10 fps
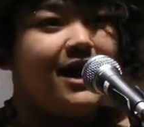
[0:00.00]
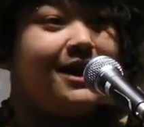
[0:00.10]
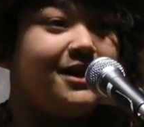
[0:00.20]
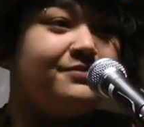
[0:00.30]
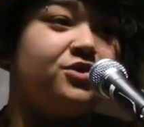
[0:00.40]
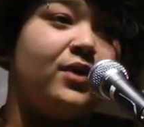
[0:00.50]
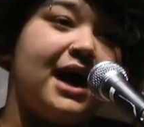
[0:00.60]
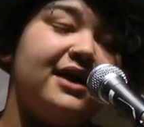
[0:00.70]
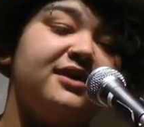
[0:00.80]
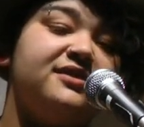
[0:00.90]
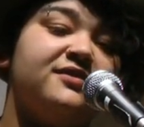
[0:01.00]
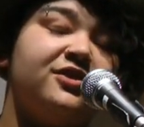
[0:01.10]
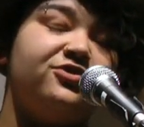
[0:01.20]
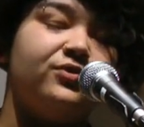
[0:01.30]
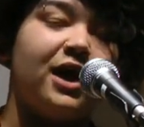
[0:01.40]
I am no addict
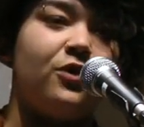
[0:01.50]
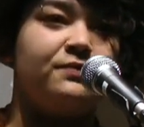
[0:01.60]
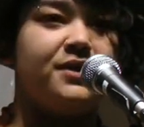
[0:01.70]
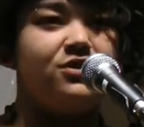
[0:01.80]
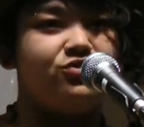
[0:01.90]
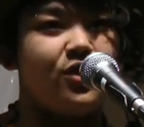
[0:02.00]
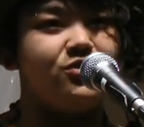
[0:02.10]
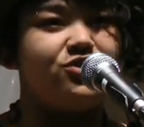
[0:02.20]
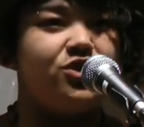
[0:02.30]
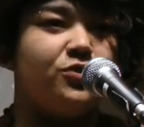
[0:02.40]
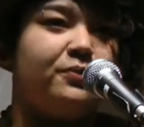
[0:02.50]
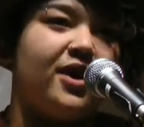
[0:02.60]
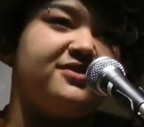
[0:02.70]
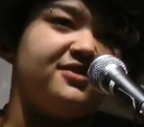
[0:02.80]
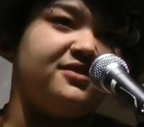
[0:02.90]
unless you count being drawn to your
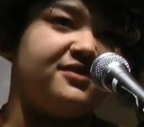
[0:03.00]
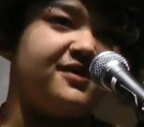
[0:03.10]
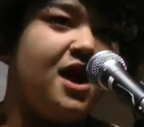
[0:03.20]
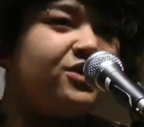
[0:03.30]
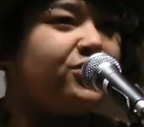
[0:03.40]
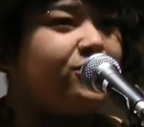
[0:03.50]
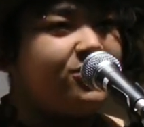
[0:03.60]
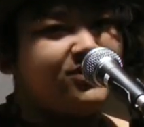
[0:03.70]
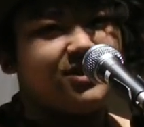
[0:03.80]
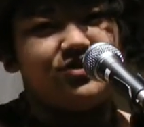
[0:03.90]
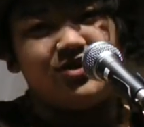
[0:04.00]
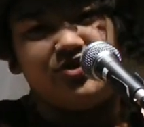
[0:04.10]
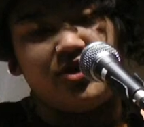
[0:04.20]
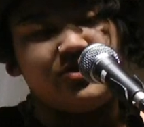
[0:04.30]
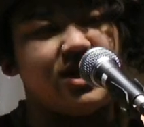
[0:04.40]
presence, to your
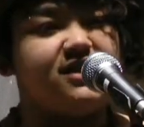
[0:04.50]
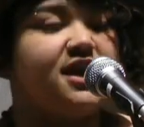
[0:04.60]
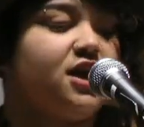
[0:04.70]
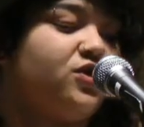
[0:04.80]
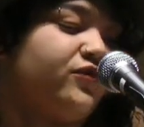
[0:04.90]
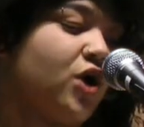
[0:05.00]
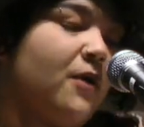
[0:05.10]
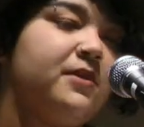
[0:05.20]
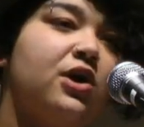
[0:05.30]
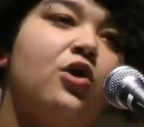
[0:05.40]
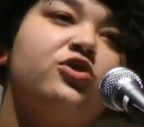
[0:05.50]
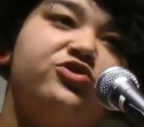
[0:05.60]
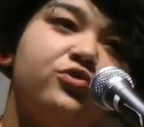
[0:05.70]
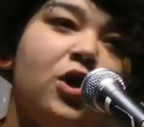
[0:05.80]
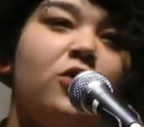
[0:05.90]
addictions. You're addicting and you've got me
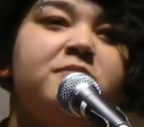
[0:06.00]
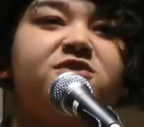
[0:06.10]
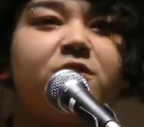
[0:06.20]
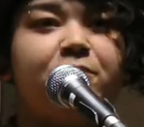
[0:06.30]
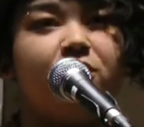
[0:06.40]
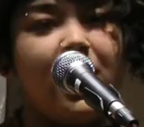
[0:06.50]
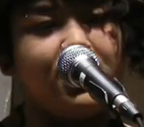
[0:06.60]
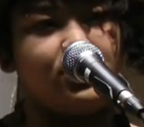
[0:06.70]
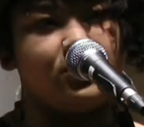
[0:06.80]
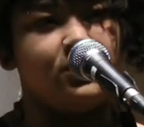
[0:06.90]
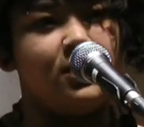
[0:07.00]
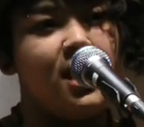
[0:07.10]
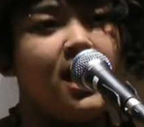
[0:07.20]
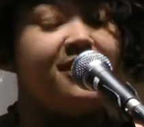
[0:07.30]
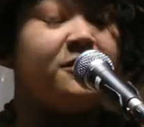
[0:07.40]
hooked. You called me supplier.
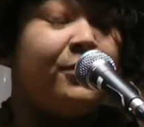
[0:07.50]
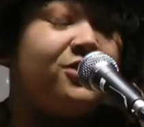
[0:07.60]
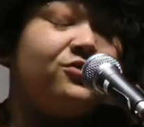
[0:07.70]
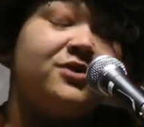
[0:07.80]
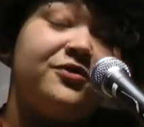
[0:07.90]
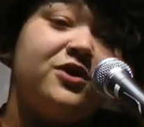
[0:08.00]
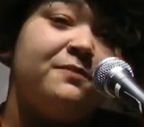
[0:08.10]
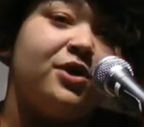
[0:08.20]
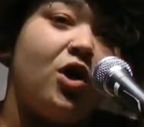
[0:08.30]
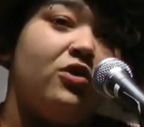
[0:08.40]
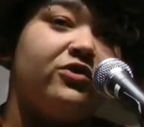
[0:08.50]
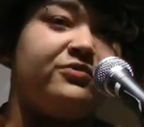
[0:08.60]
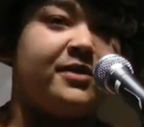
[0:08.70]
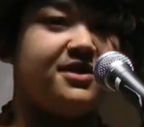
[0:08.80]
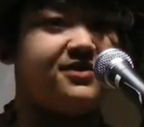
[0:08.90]
I supplied you nothing but all
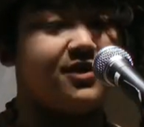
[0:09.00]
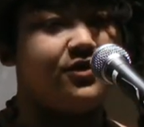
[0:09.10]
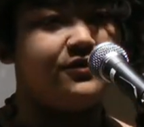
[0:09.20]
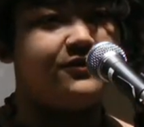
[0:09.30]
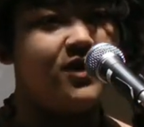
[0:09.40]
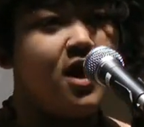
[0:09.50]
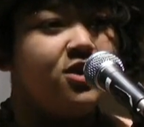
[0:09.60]
of myself.